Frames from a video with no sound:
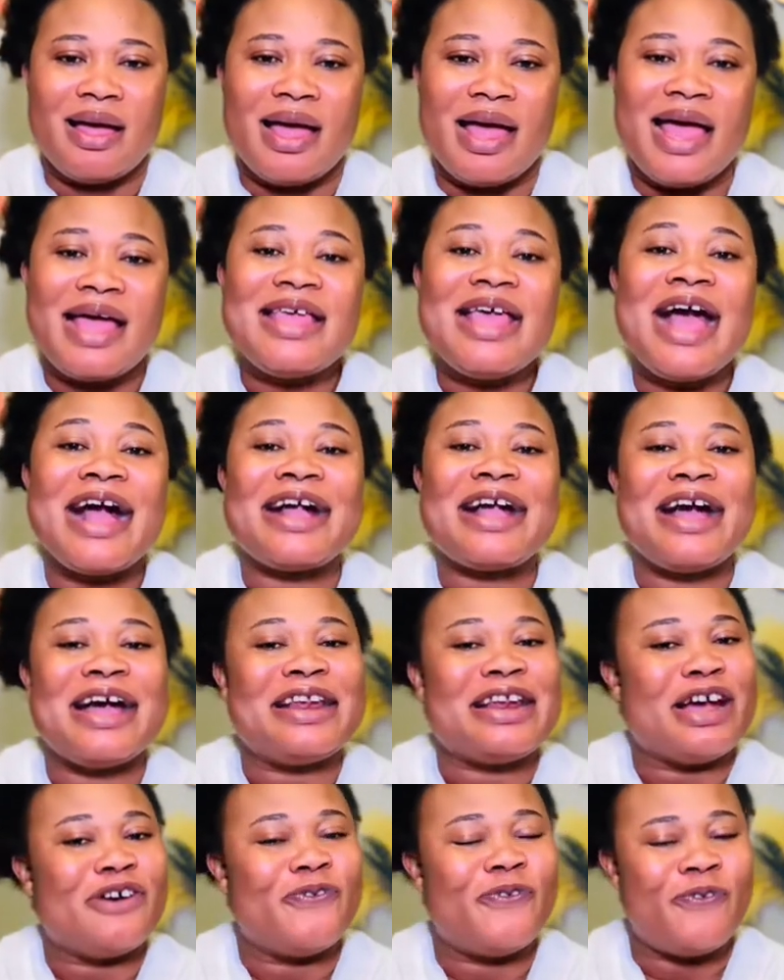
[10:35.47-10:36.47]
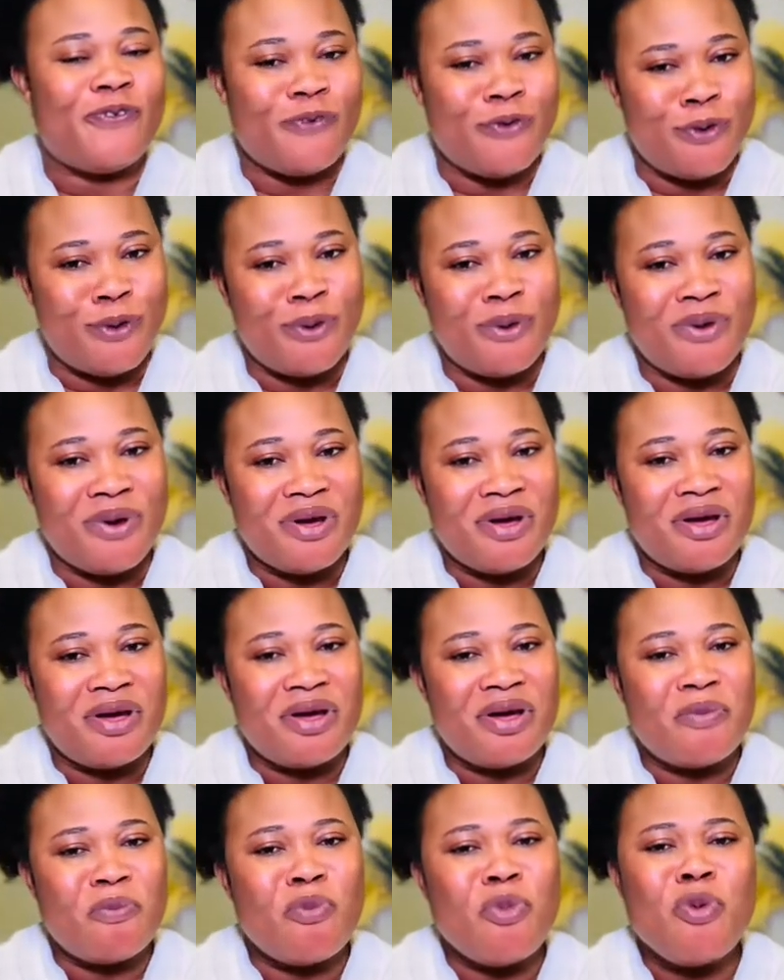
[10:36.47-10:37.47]
e ya gana fo,
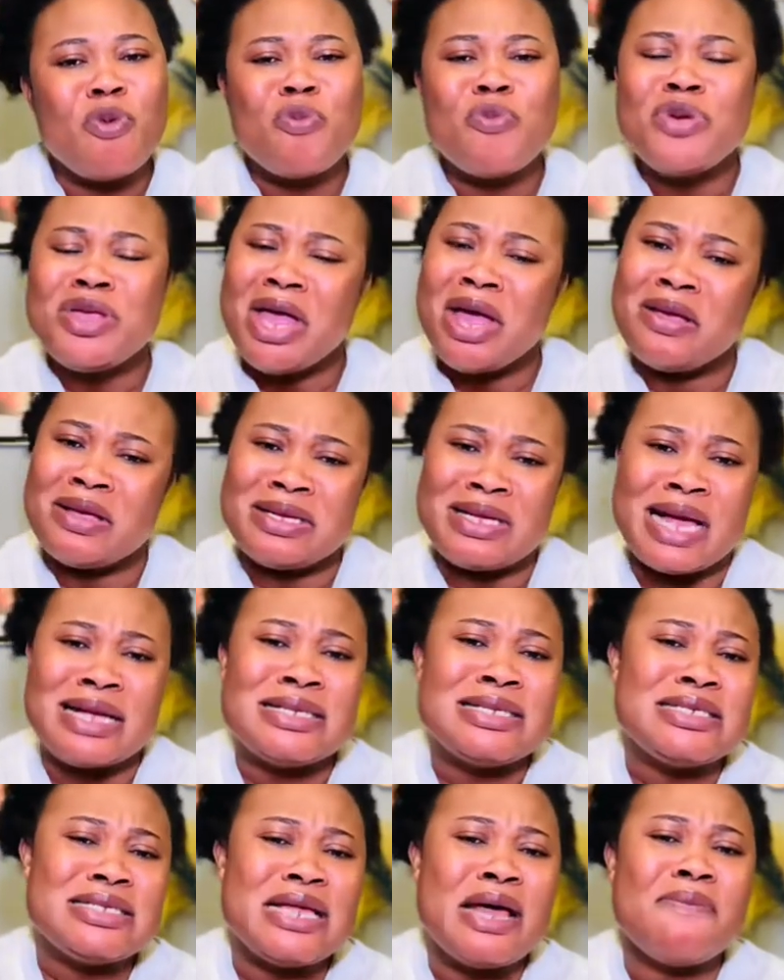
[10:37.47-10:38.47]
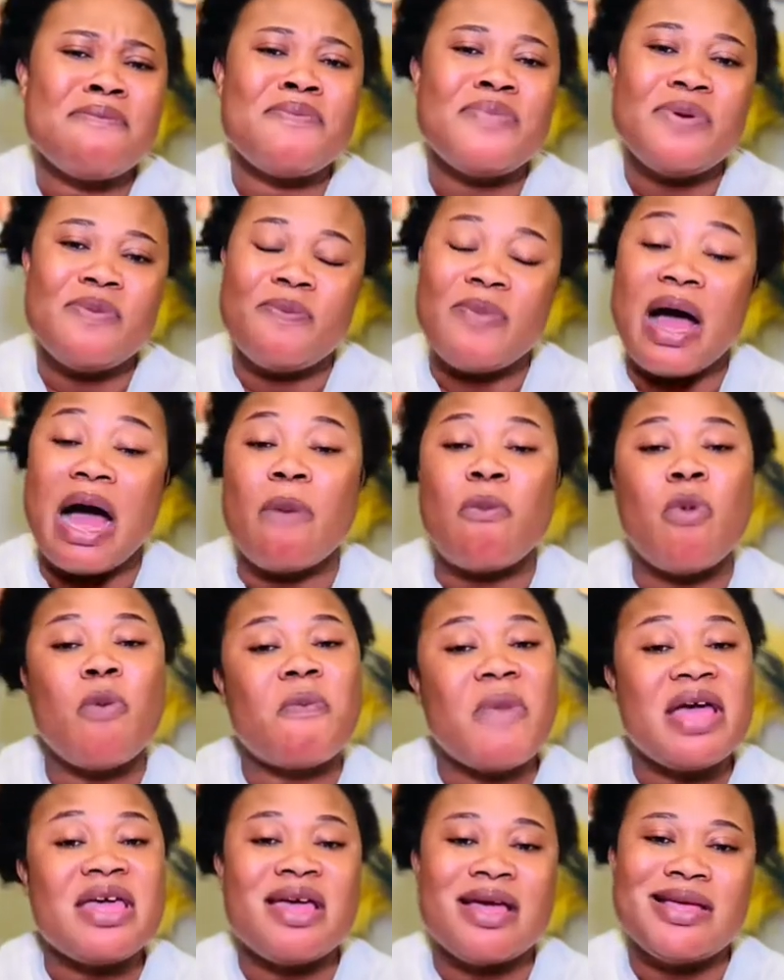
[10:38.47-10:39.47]
mu ensembi ba, mu
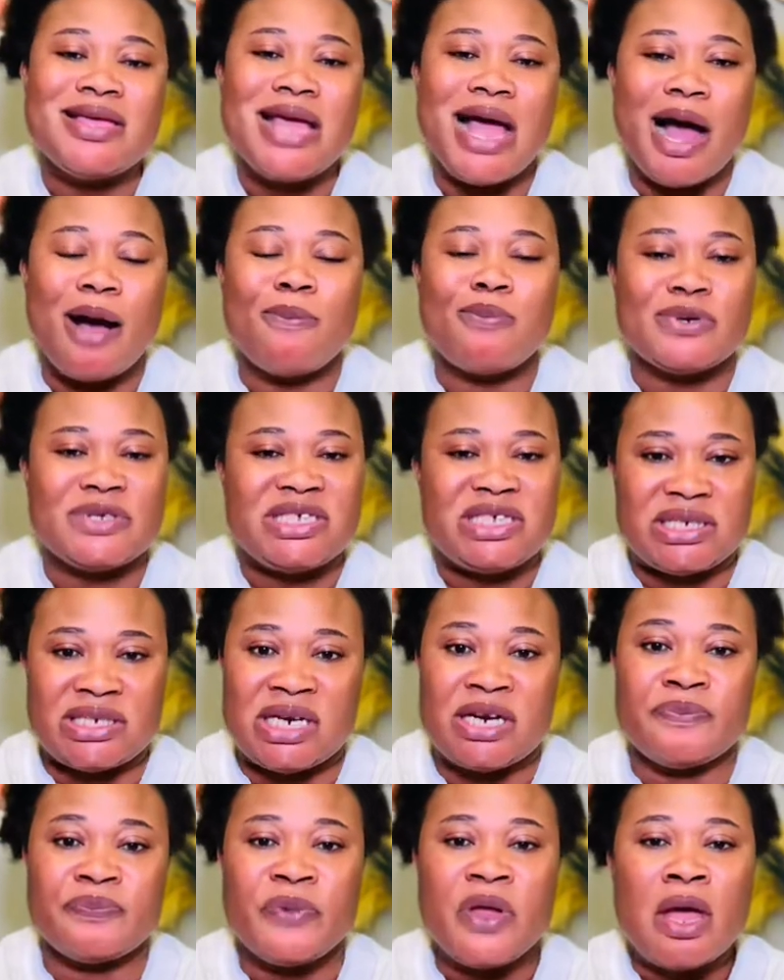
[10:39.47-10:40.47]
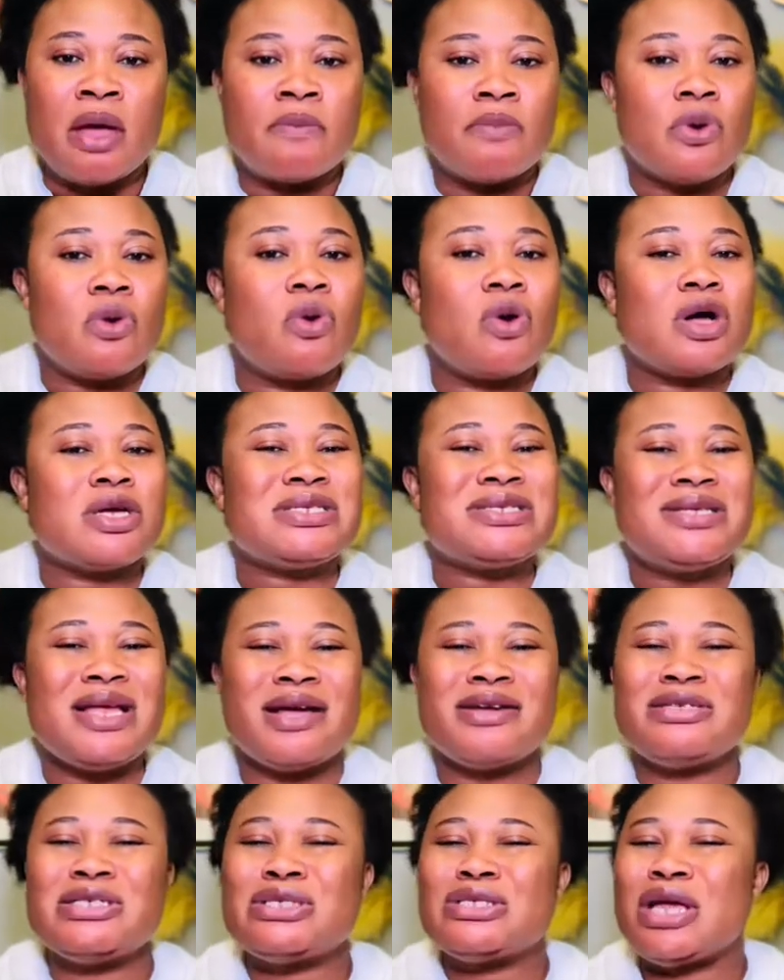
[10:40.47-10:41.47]
maye nyabutre, because
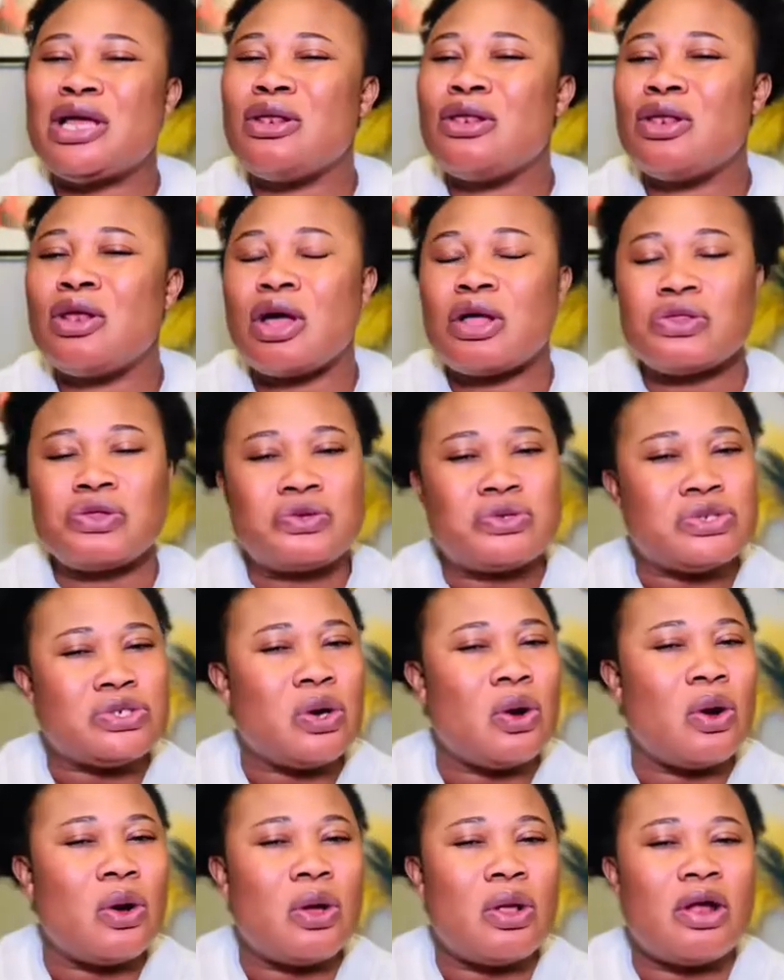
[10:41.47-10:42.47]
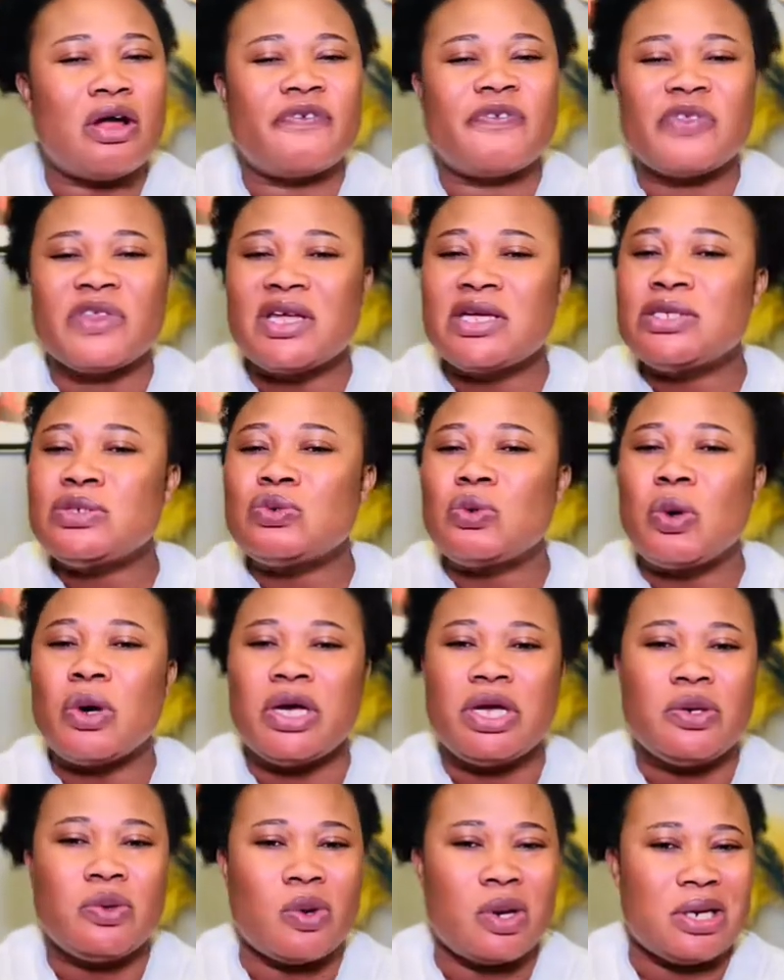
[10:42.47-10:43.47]
there's a lot of things
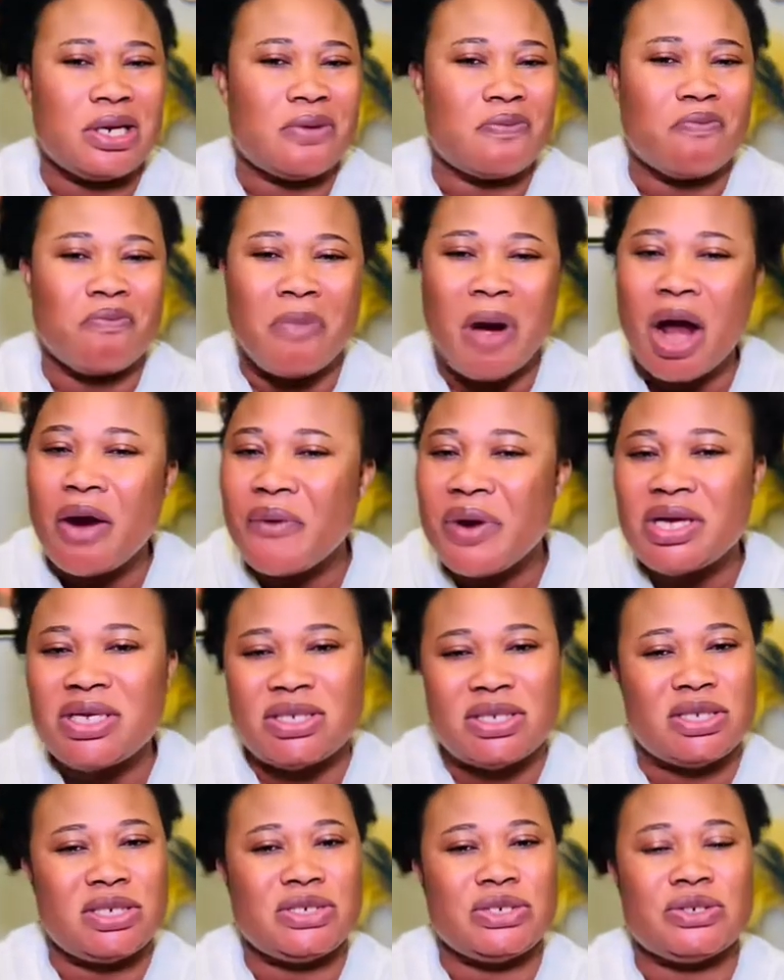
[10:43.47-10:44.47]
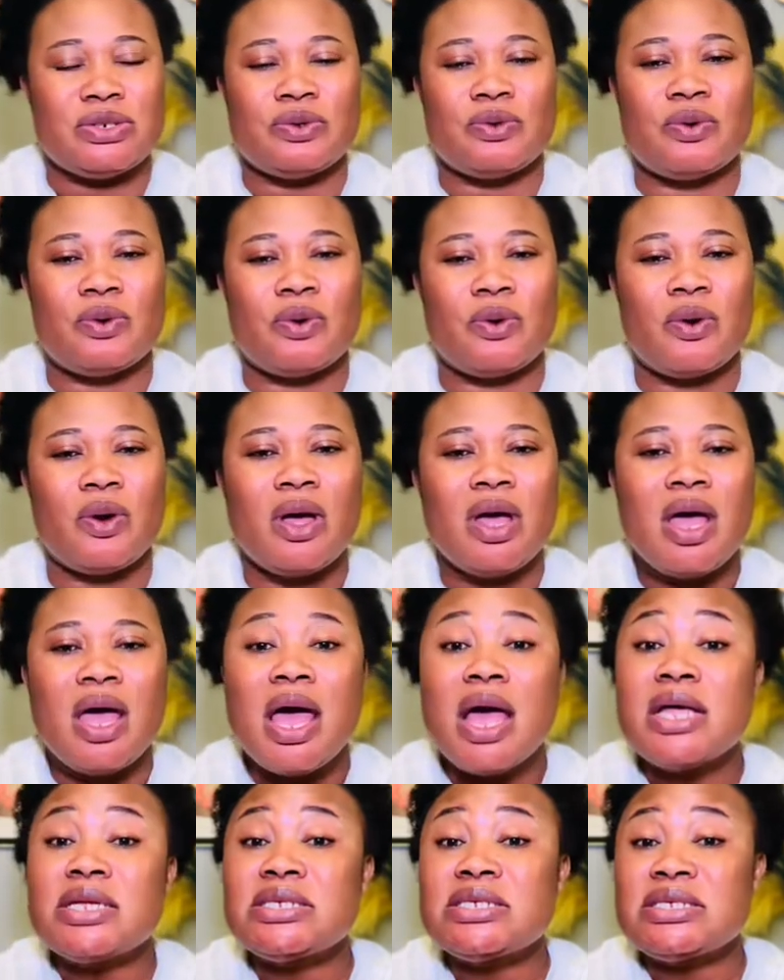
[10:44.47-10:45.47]
going on in marriages, you know,
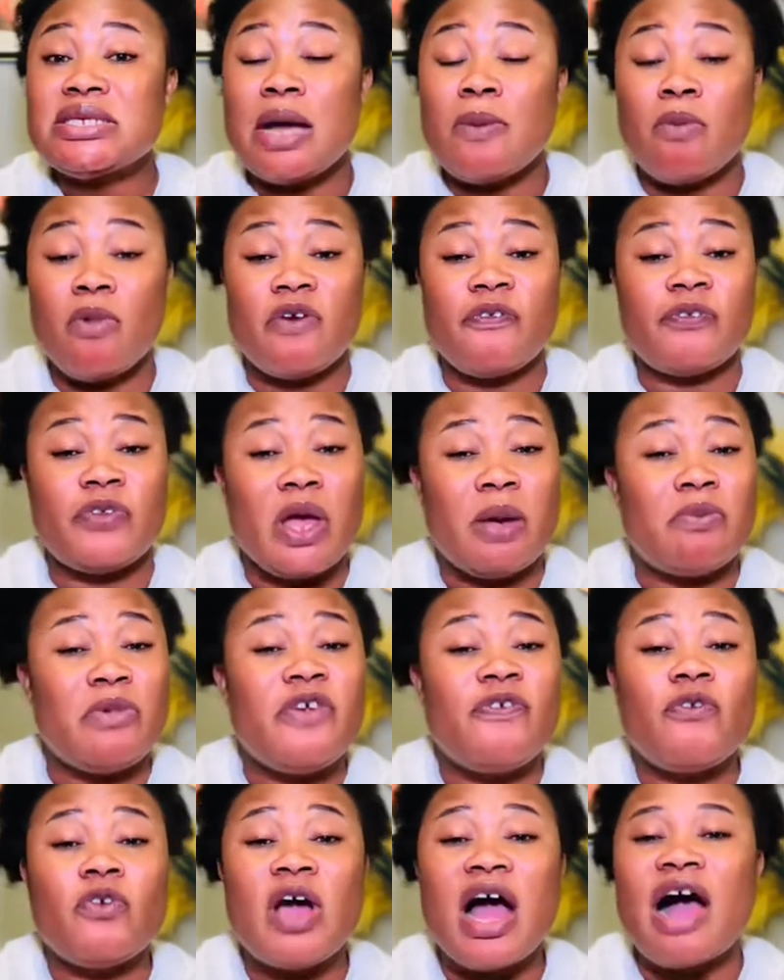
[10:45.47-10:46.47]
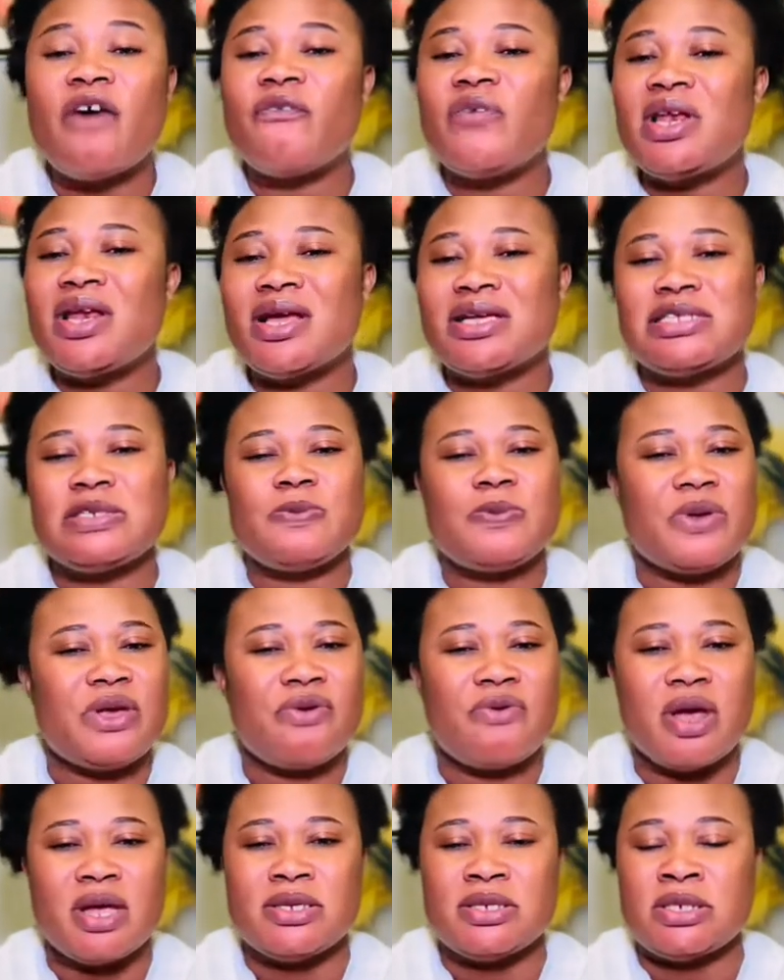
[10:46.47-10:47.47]
and some of them, if you haven't
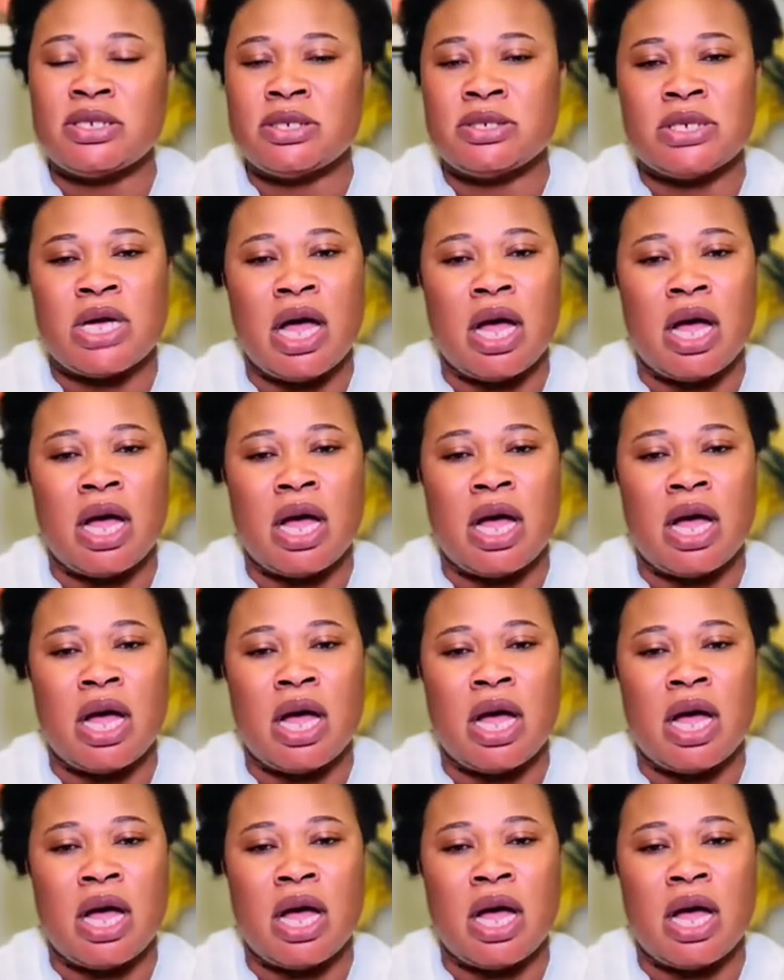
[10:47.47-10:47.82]
experienced it,